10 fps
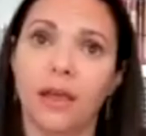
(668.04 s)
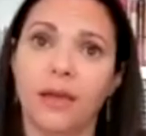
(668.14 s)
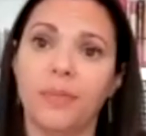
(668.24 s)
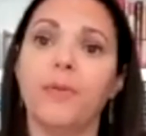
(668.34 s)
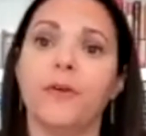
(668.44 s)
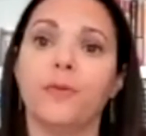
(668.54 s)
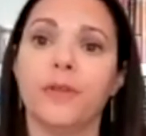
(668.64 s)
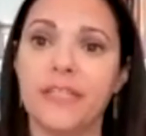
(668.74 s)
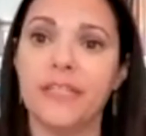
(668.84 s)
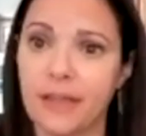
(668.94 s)
people are
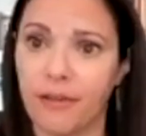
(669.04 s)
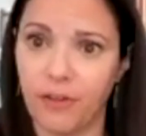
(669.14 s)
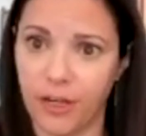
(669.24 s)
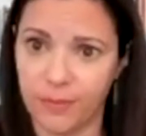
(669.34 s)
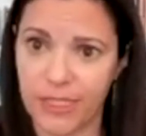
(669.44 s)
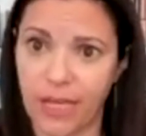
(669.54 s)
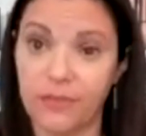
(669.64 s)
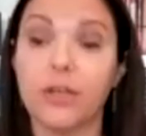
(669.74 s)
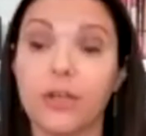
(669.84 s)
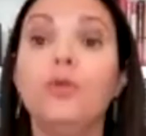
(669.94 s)
really discovering
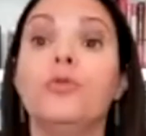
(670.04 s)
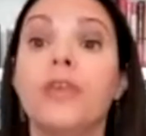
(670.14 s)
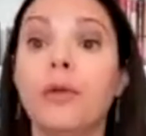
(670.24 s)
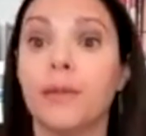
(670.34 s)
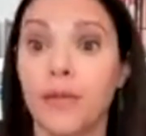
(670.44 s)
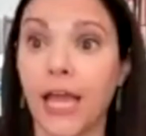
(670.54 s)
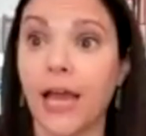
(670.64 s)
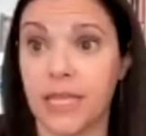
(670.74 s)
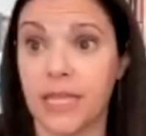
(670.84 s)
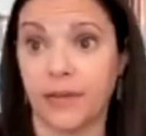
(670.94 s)
themselves and who they want to be
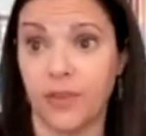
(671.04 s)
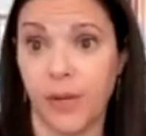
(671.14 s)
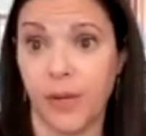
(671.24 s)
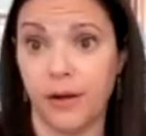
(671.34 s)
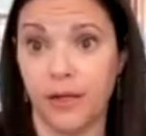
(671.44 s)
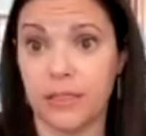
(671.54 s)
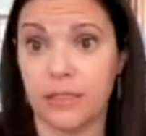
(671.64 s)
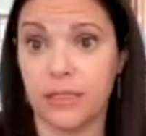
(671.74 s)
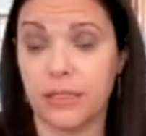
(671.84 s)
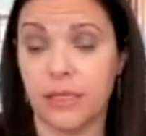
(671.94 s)
outside of their
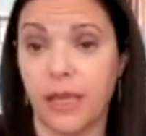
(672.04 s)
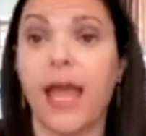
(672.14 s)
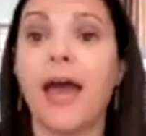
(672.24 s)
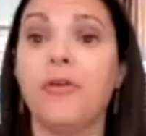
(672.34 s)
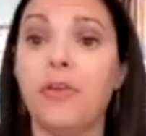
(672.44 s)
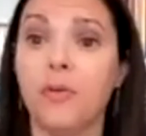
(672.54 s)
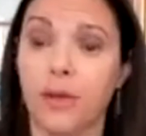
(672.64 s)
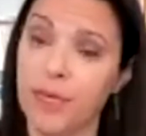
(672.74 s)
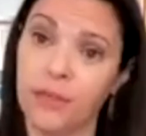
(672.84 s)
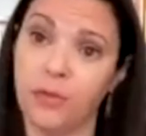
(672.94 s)
parents and how they want
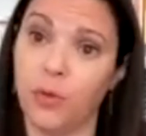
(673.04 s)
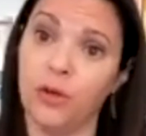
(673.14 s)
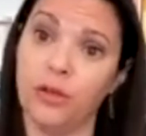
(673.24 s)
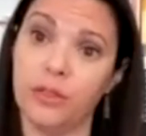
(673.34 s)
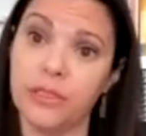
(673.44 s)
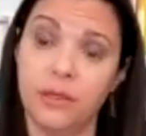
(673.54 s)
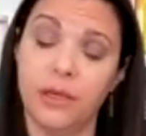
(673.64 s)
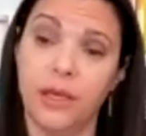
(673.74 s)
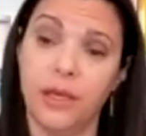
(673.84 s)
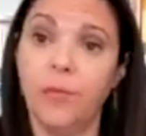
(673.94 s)
to be in the world
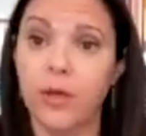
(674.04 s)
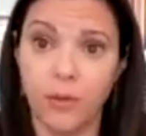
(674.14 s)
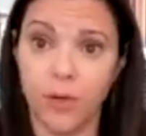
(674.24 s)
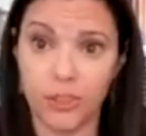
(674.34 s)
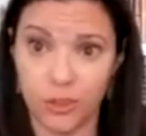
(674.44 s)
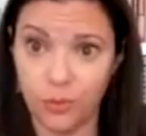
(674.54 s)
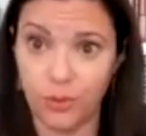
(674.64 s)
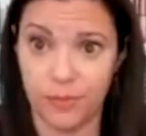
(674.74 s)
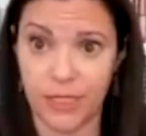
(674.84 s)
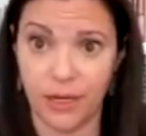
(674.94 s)
and what they want to do with
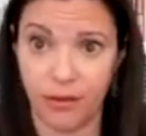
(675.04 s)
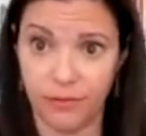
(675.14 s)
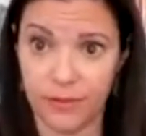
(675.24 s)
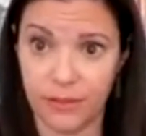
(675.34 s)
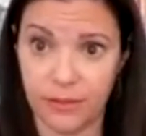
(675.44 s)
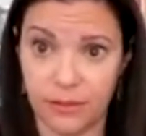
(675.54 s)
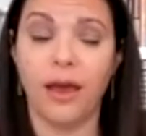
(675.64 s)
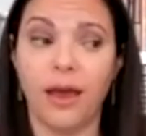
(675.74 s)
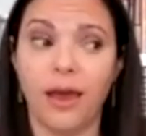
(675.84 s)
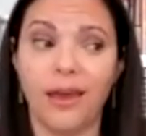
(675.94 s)
themselves.
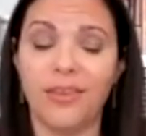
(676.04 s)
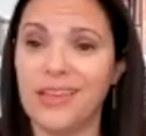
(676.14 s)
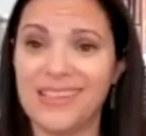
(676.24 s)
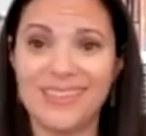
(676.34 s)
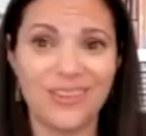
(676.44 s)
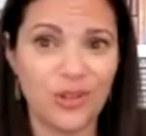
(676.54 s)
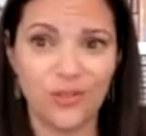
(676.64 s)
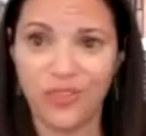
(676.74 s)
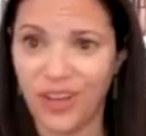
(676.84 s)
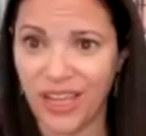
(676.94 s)
I think it's such
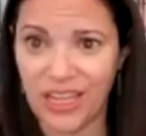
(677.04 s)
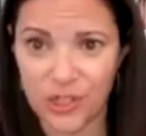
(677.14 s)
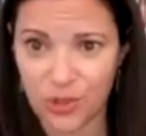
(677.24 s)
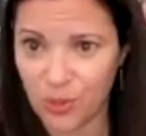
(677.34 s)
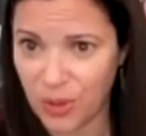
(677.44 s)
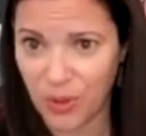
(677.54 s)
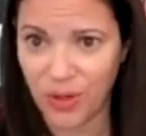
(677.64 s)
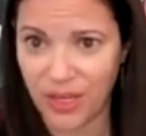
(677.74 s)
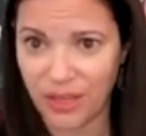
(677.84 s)
a fun age to work with.